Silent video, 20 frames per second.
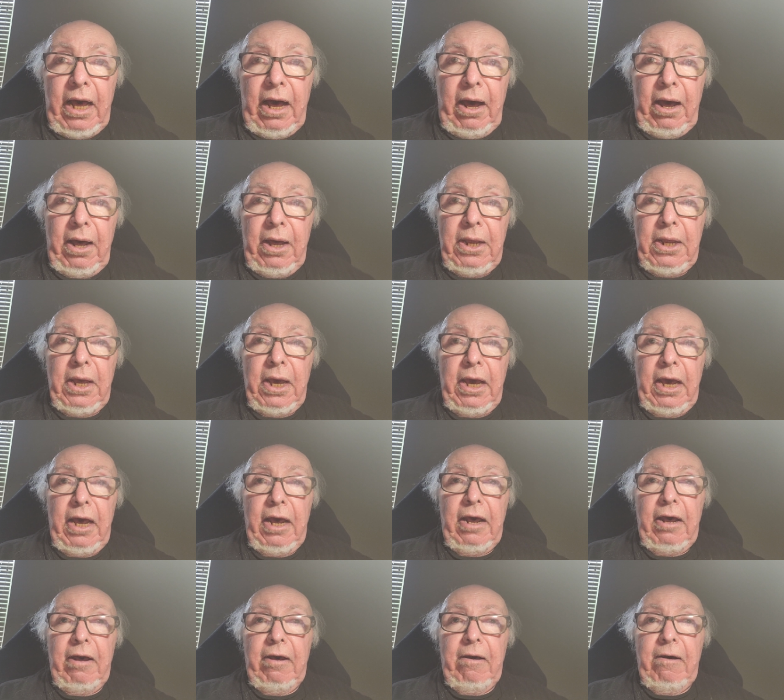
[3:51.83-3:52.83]
I
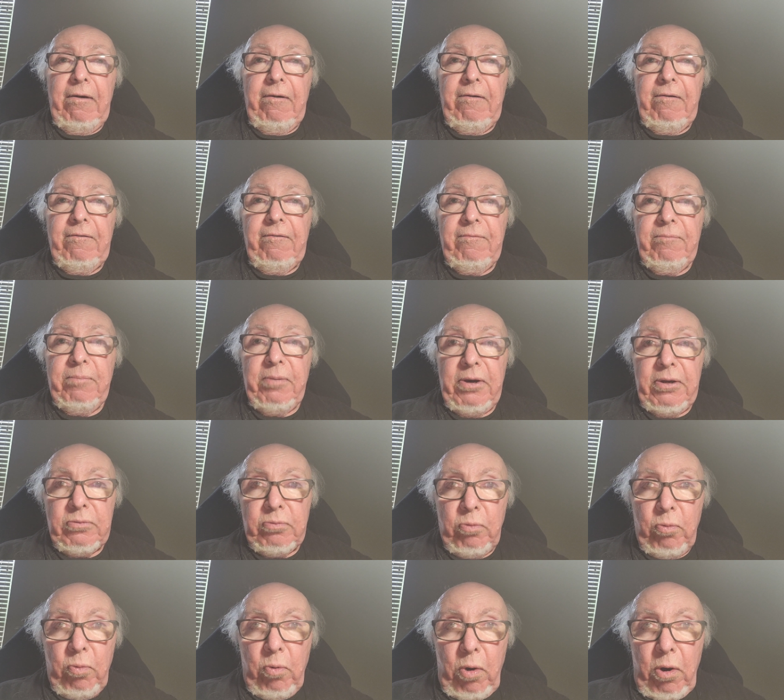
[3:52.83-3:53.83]
have
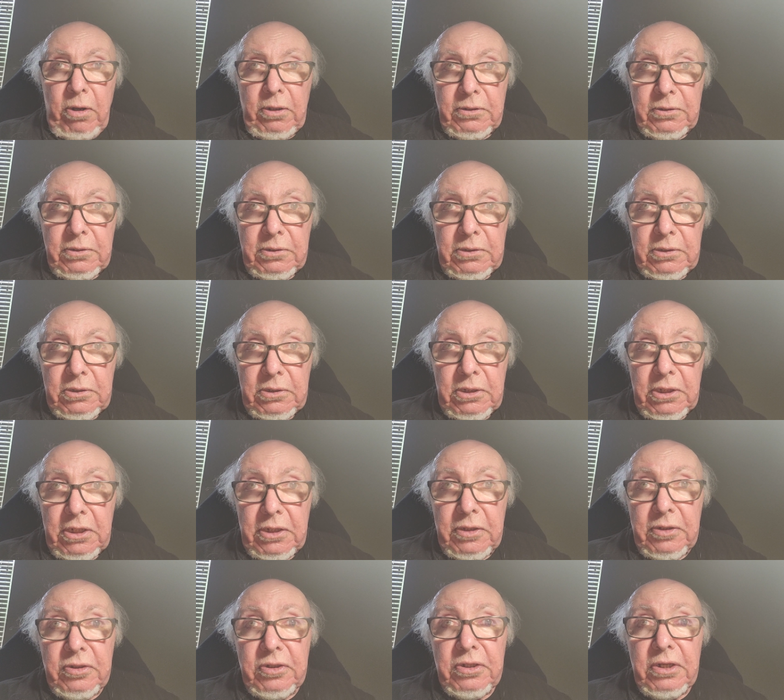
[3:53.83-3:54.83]
but one
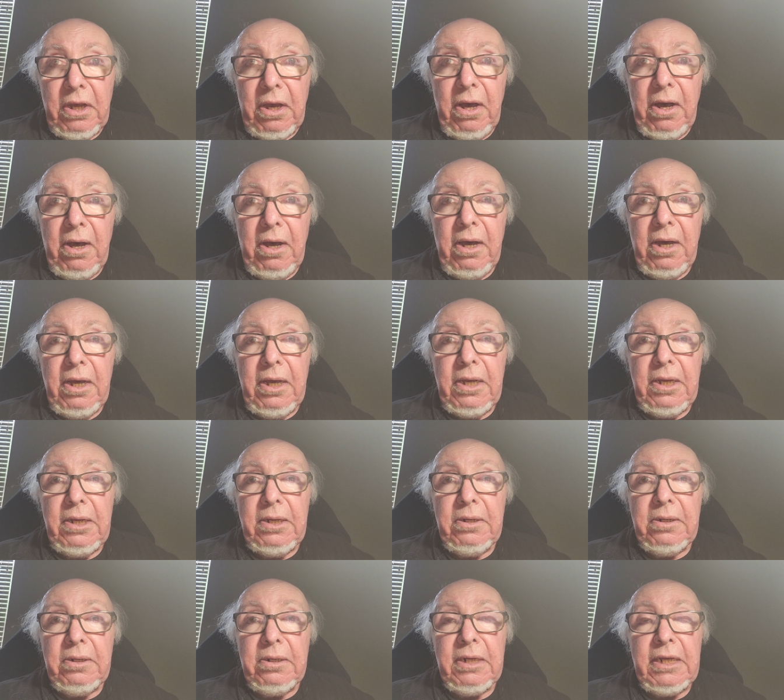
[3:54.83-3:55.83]

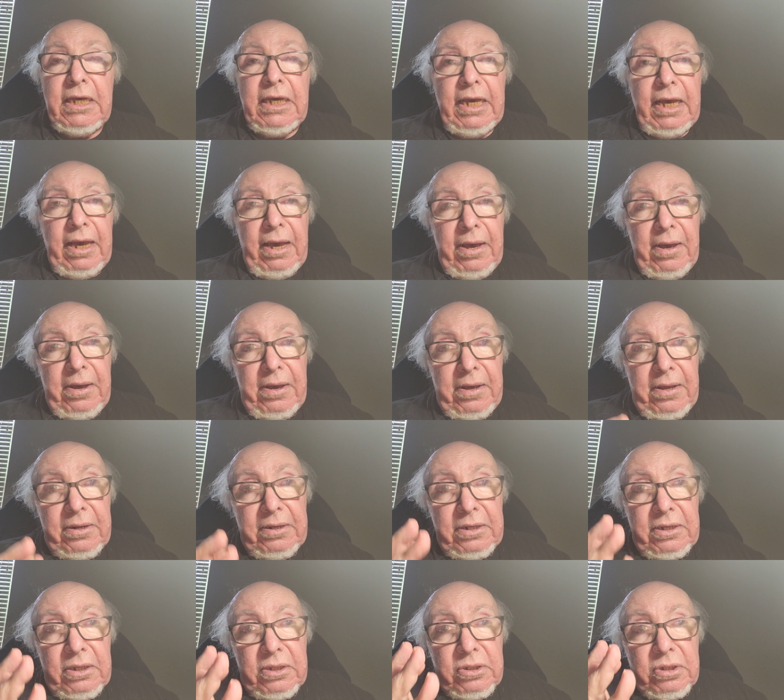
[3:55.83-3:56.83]
desire, and
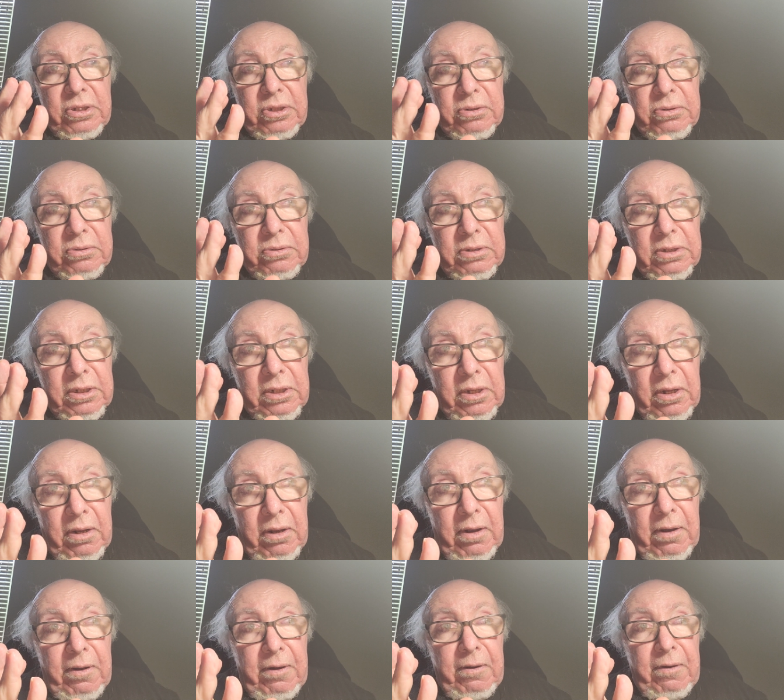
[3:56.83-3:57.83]
it's to
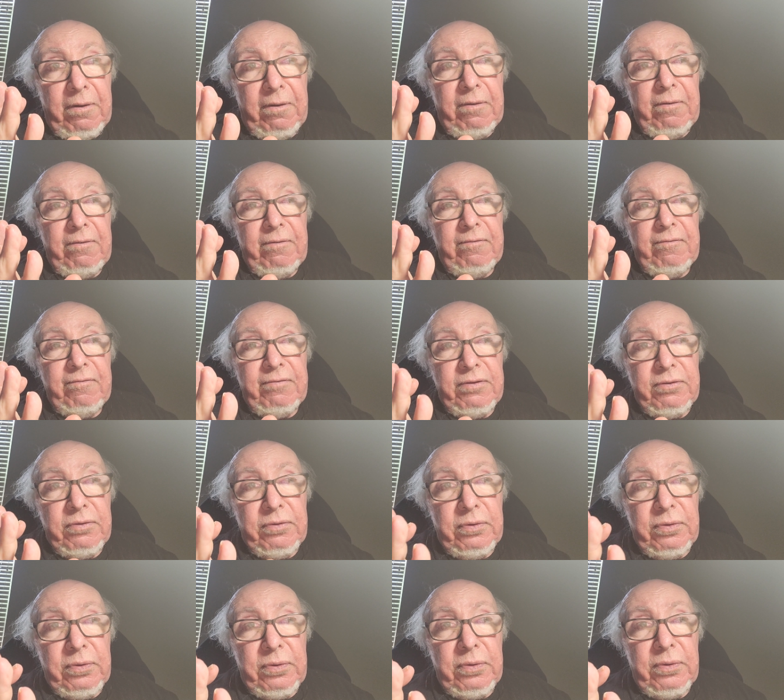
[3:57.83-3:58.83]
love
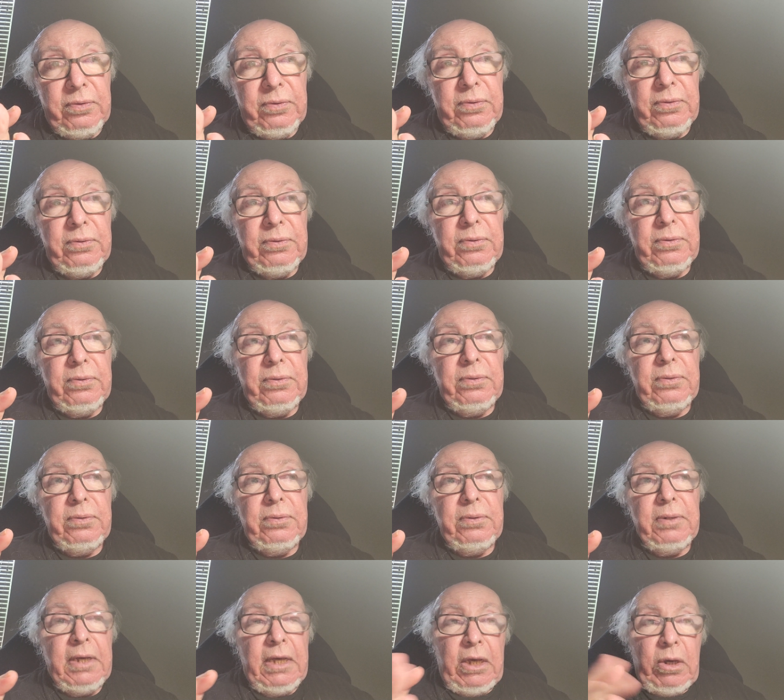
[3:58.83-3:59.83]

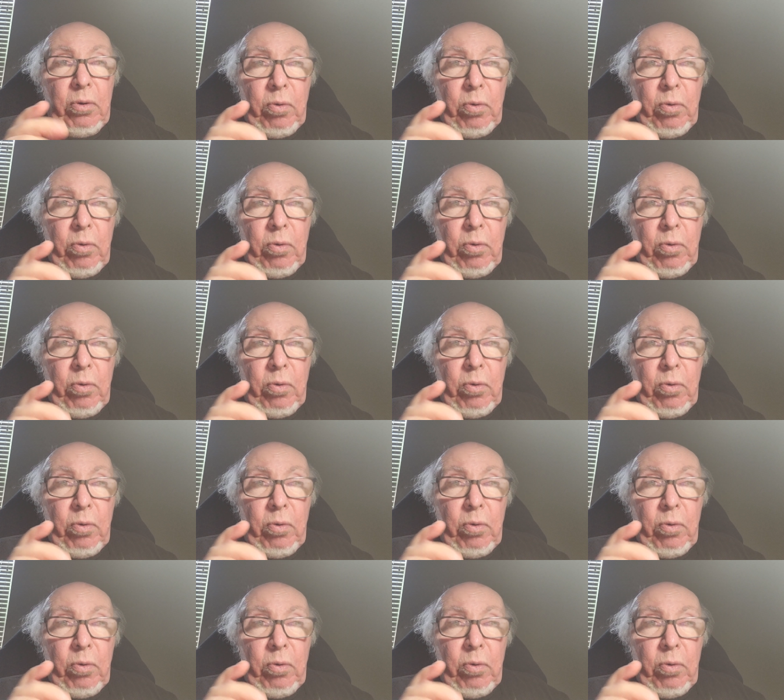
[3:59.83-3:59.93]
you